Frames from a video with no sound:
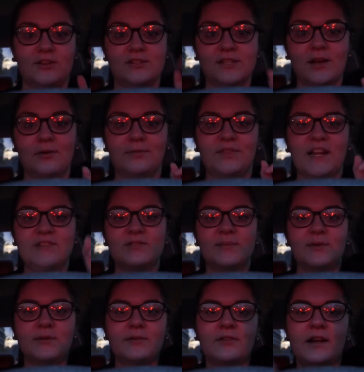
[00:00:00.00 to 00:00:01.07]
So that's what I'm
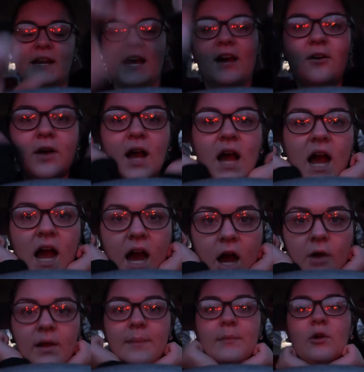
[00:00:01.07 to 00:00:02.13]
doing right now.
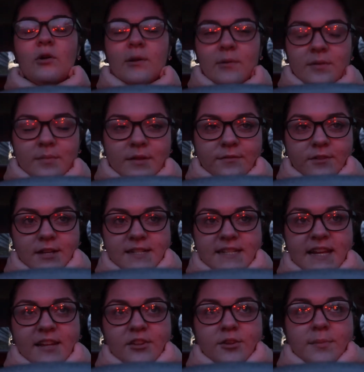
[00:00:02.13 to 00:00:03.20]
Oh, I'm going with my friend
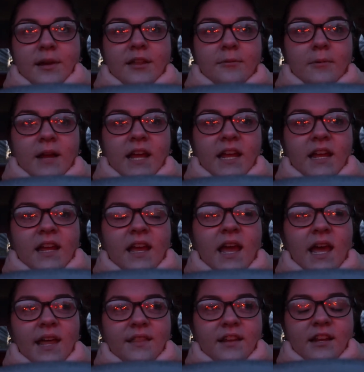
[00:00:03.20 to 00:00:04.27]
Taylor, by the way,
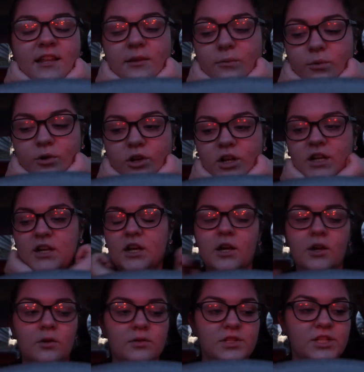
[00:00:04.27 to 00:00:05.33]
and then I think we're gonna
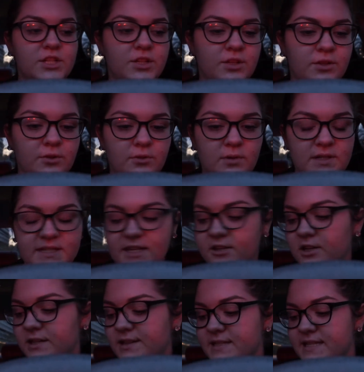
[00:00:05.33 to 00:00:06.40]
go to dinner
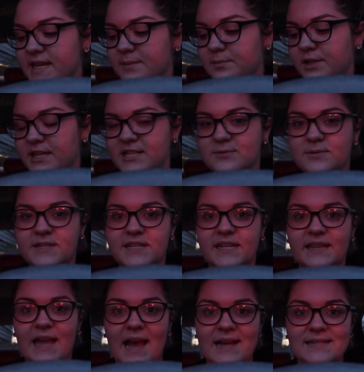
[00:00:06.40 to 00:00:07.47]
at the same place we did
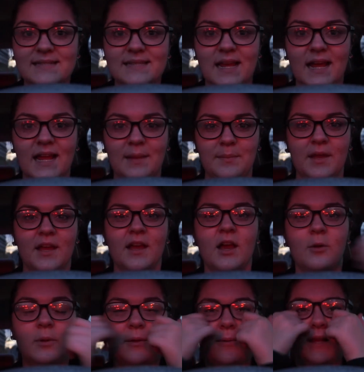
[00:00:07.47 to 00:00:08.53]
last time
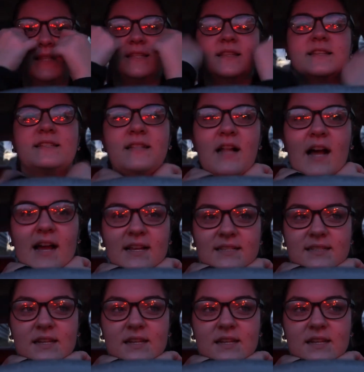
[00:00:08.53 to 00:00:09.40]
we went to this class.